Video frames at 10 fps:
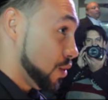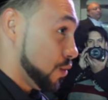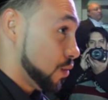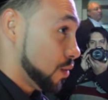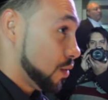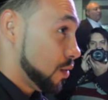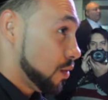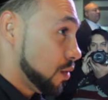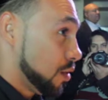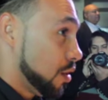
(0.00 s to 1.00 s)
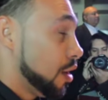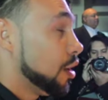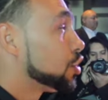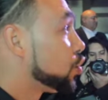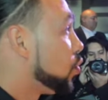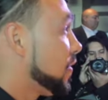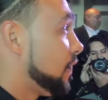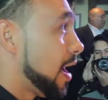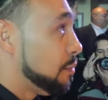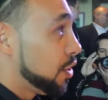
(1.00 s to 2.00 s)
you
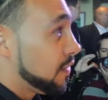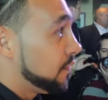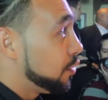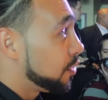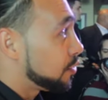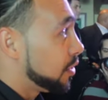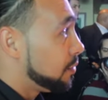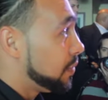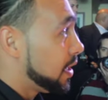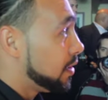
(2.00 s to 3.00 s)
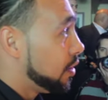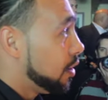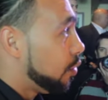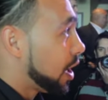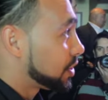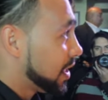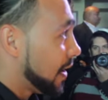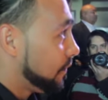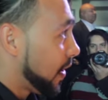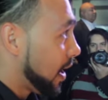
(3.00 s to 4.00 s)
25 million viewers would have been watching
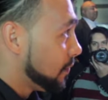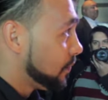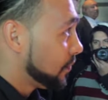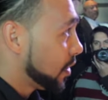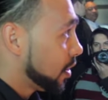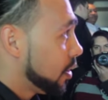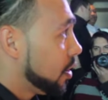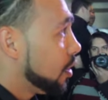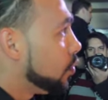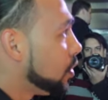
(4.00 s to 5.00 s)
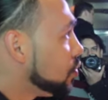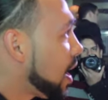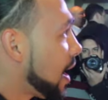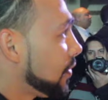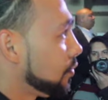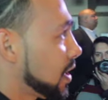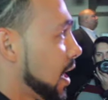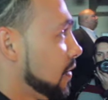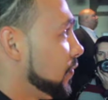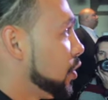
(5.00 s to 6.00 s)
that fight. When you have those
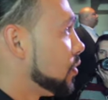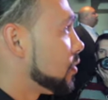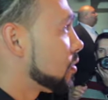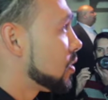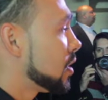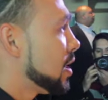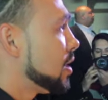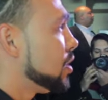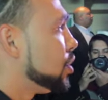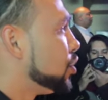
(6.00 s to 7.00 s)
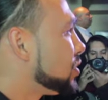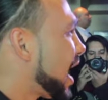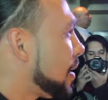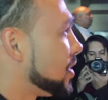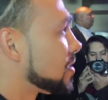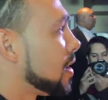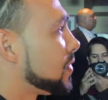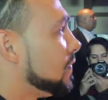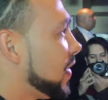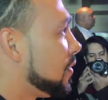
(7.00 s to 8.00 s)
kind of viewers, you tap into
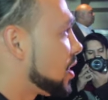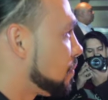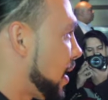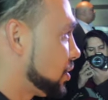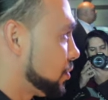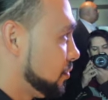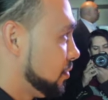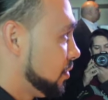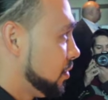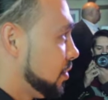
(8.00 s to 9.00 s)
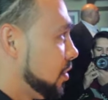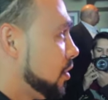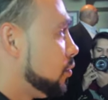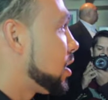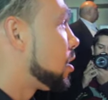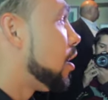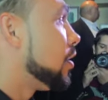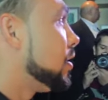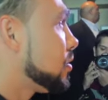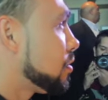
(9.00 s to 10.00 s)
something very special. We
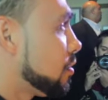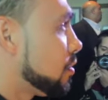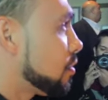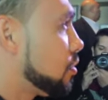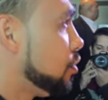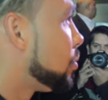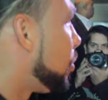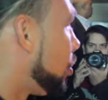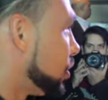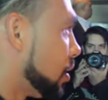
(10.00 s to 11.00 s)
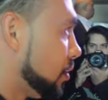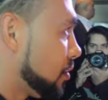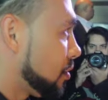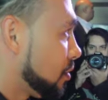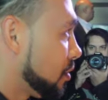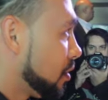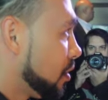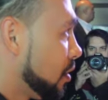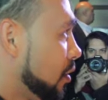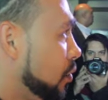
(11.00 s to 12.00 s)
call it Super Bowl numbers.
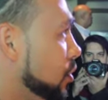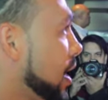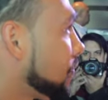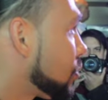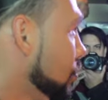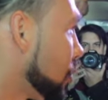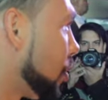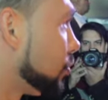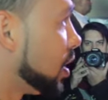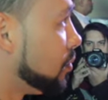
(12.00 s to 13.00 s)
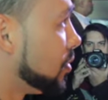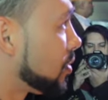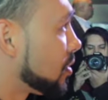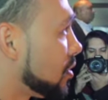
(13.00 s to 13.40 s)
When you have Super Bowl numbers,